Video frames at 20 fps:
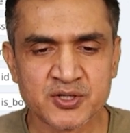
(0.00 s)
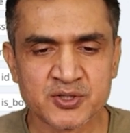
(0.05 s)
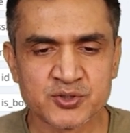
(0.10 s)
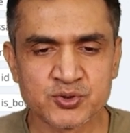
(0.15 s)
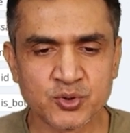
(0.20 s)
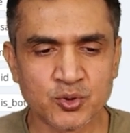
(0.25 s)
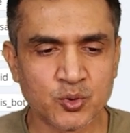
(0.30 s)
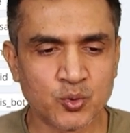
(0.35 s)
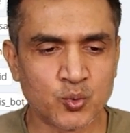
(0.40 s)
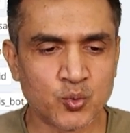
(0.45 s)

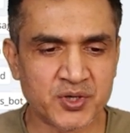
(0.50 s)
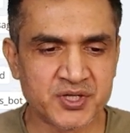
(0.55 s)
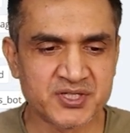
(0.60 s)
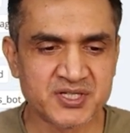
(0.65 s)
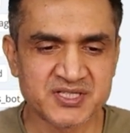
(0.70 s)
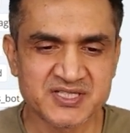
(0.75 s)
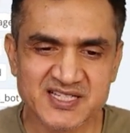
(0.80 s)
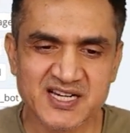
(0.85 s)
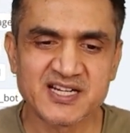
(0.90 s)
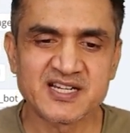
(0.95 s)
So what is
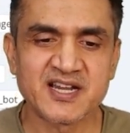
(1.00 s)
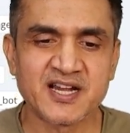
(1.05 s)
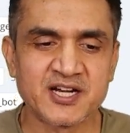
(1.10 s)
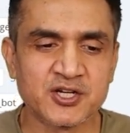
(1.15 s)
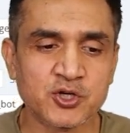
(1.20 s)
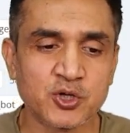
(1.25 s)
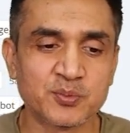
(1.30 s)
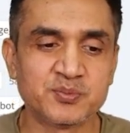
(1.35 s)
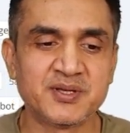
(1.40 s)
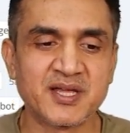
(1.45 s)
the chat
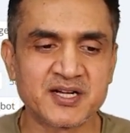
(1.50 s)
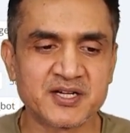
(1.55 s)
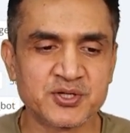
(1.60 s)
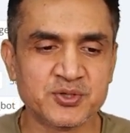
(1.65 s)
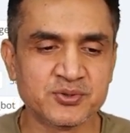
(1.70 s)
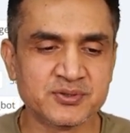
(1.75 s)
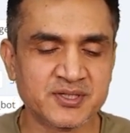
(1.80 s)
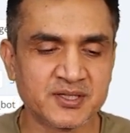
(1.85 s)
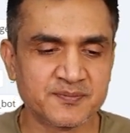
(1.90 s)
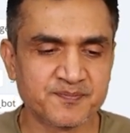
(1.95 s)
ID of that
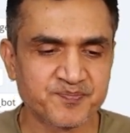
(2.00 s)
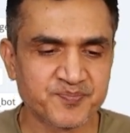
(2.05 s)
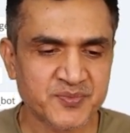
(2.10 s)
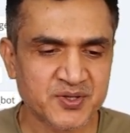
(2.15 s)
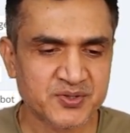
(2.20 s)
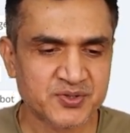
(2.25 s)
user?